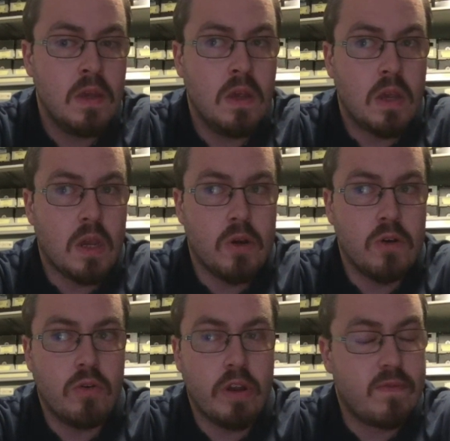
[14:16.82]
You know,
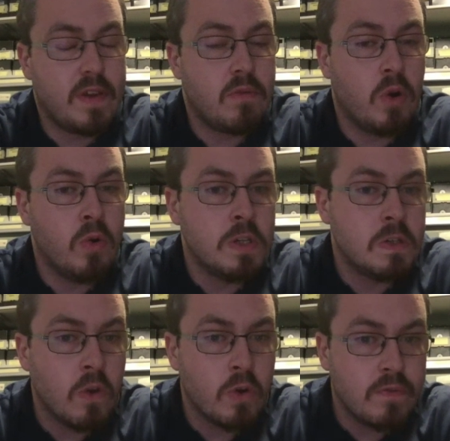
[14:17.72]
Greg Van Roten is
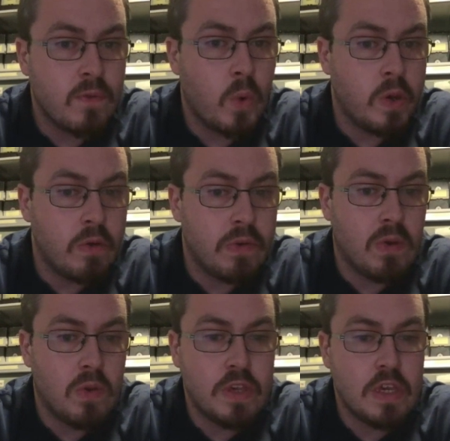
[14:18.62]
34 years
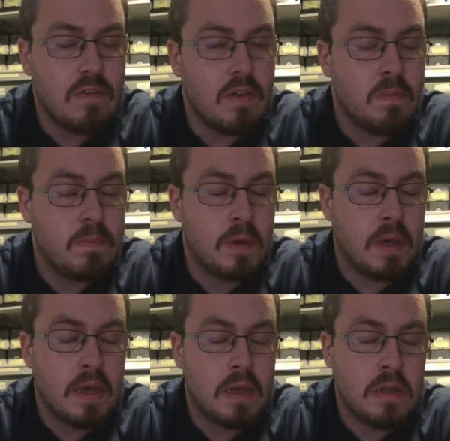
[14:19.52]
old. He gave up
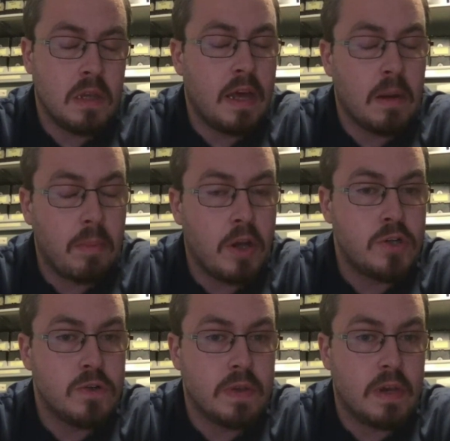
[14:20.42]
uh, a lot of
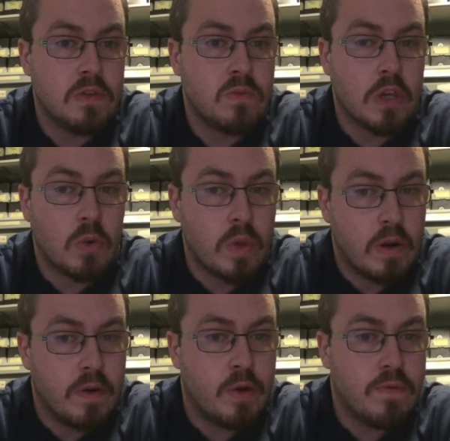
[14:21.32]
pressures last week. We don't
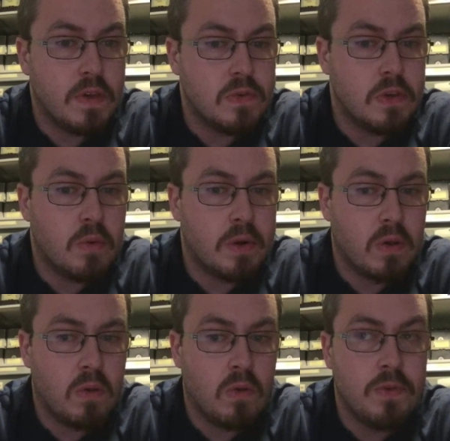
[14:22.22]
know if he's going to
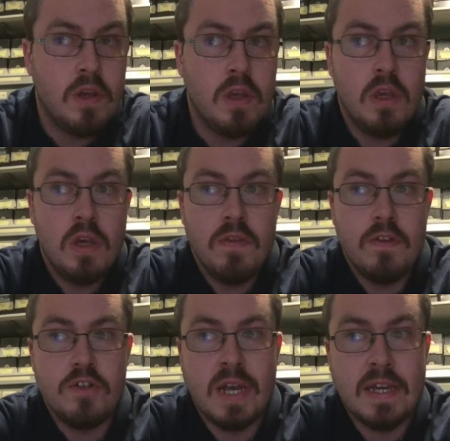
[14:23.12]
hold. The
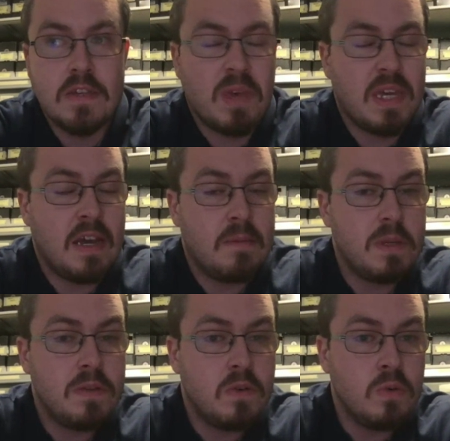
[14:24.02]
Giants might not be
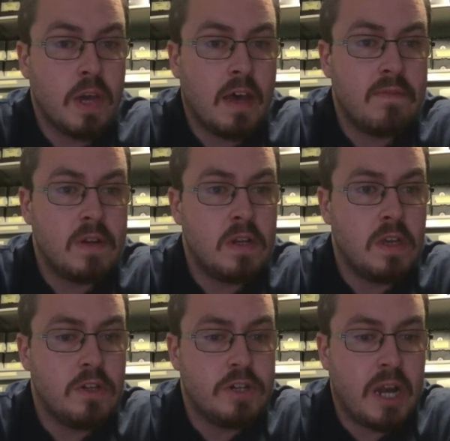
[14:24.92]
too confident
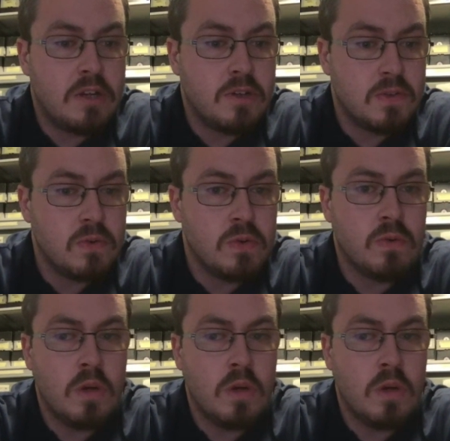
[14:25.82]
in Josh Ezeudu.